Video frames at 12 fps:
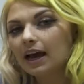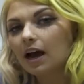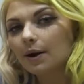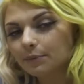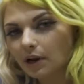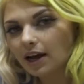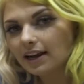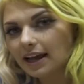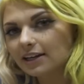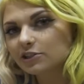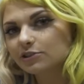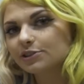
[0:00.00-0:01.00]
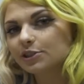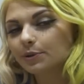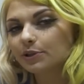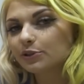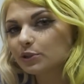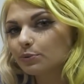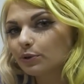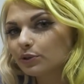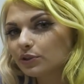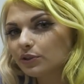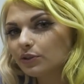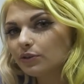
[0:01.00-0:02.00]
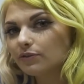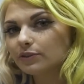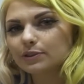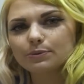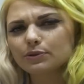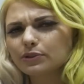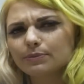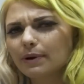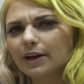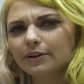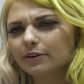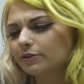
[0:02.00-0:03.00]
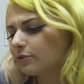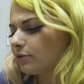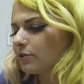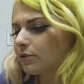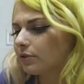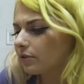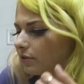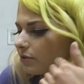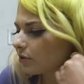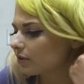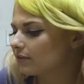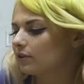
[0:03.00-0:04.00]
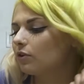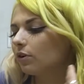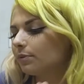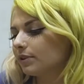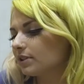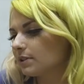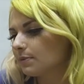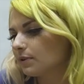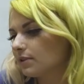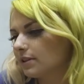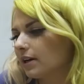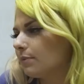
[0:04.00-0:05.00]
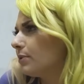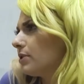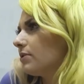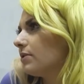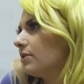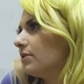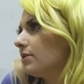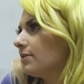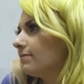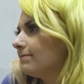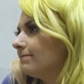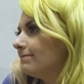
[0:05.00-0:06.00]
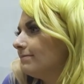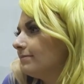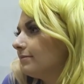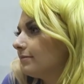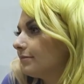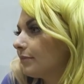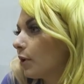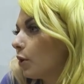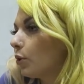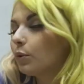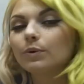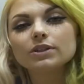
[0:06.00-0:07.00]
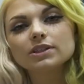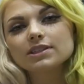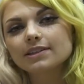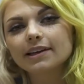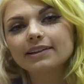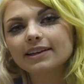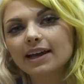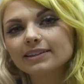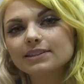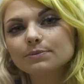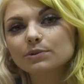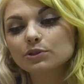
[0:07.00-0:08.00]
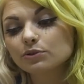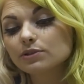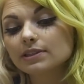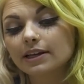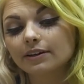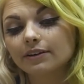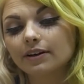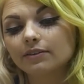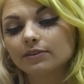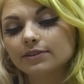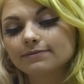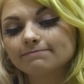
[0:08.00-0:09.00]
I'm not actually sure what you're supposed to do, if you're supposed to buy your own screws or if it normally is supposed to come with screws. we just luckily had some screws lying around.